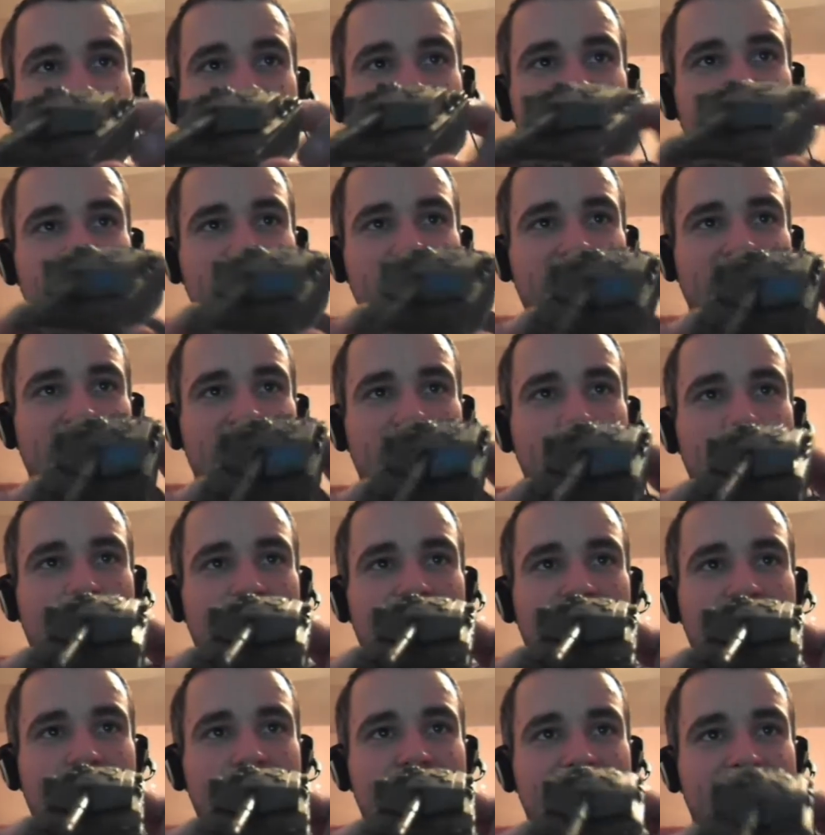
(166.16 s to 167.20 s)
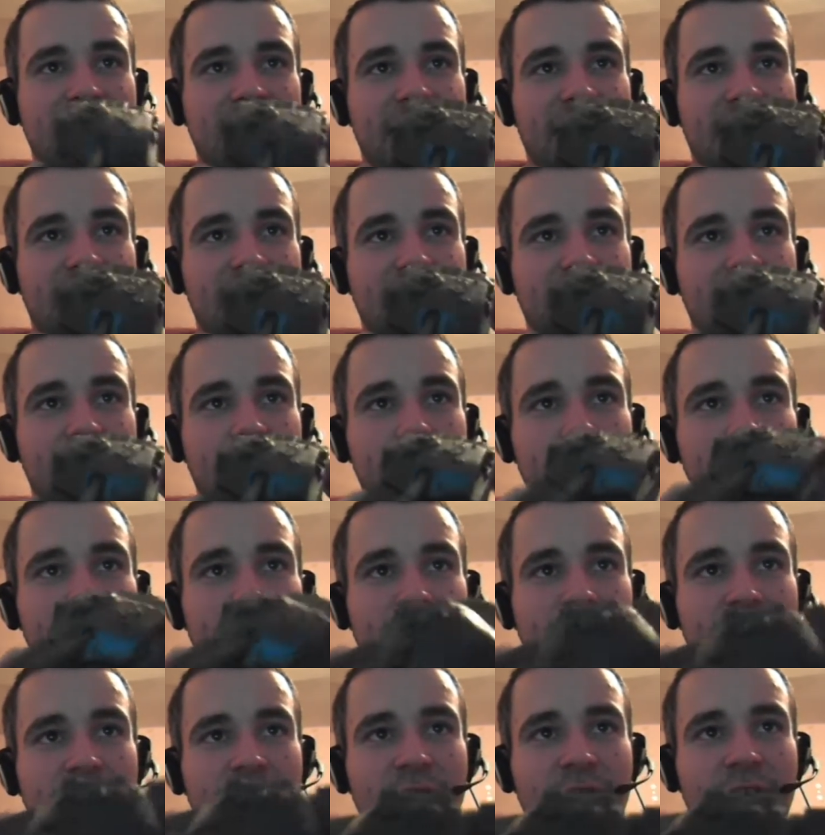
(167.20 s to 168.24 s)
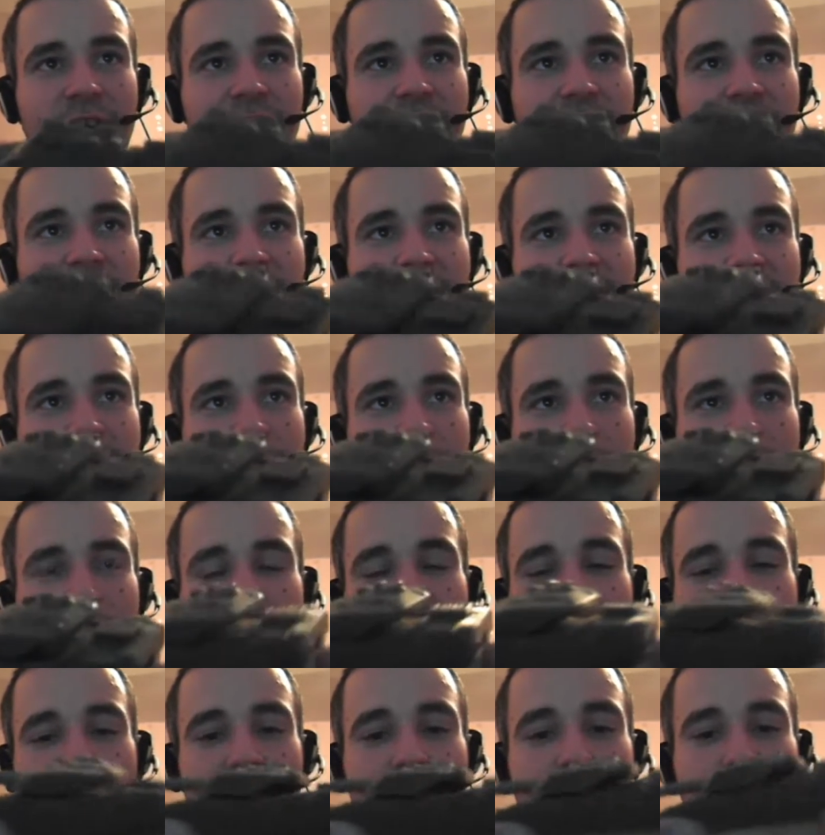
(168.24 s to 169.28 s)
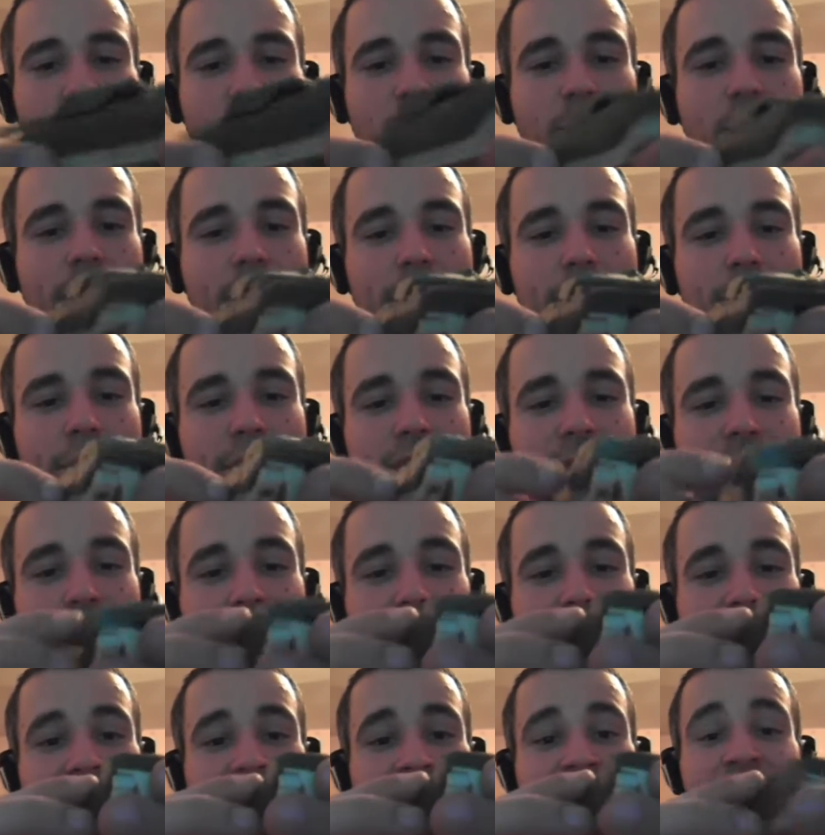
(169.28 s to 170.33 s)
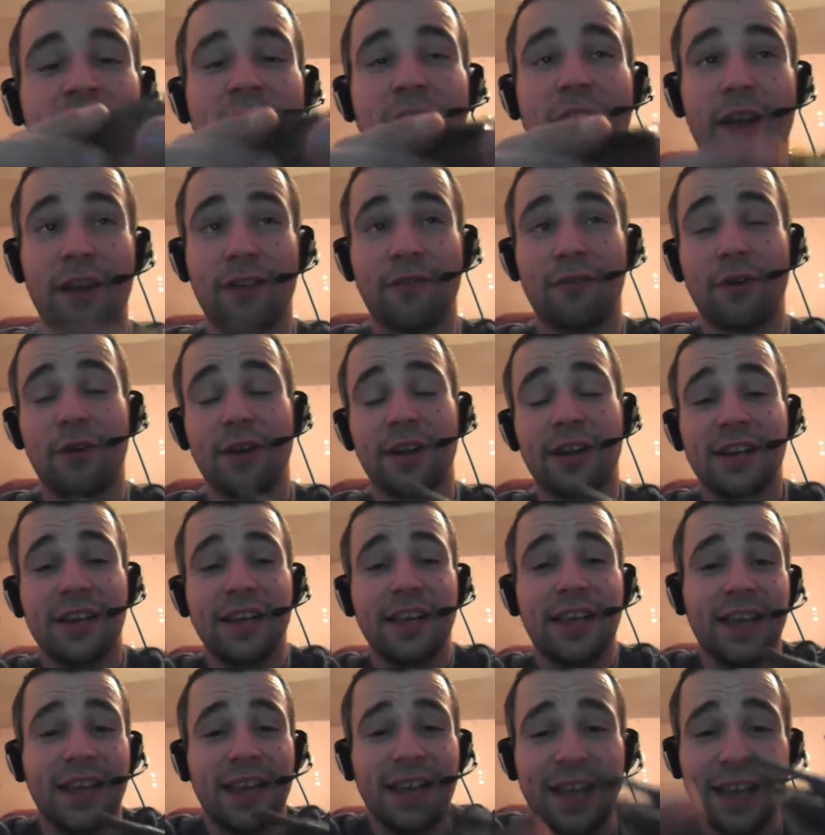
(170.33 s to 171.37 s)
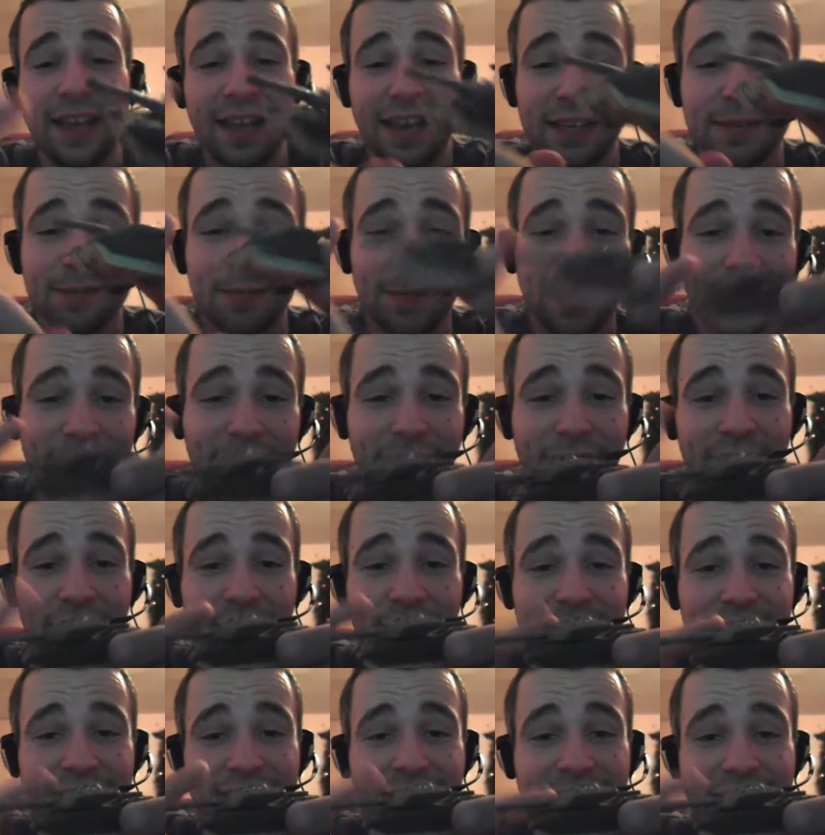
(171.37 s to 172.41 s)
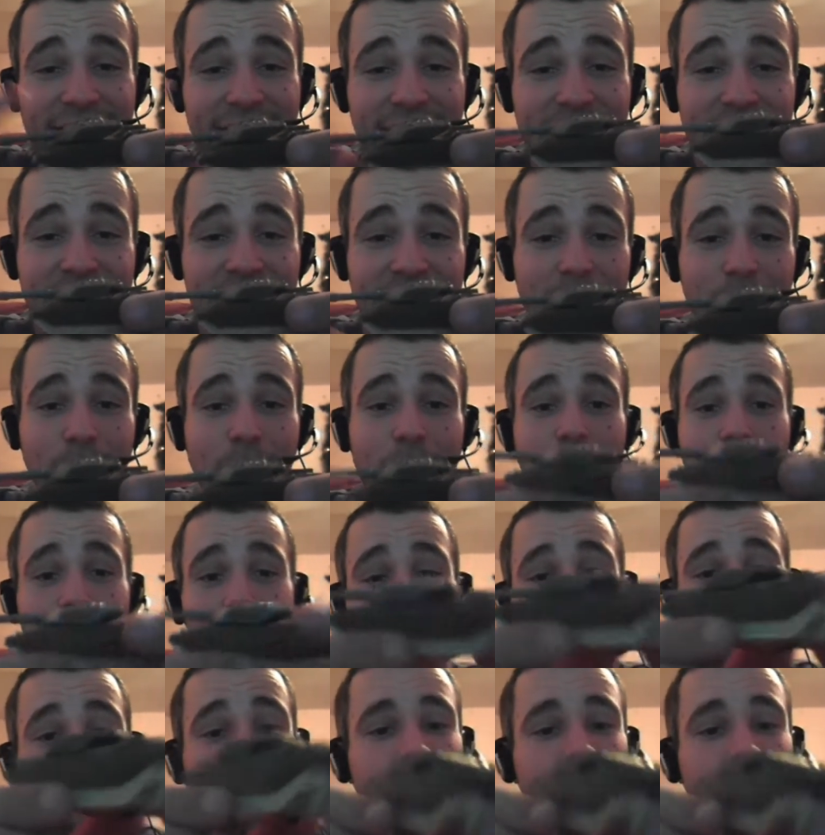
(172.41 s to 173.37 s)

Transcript: this nice Abraham's tank, really nicely molded, and quite possibly, ironically, he's my favorite tank of G1.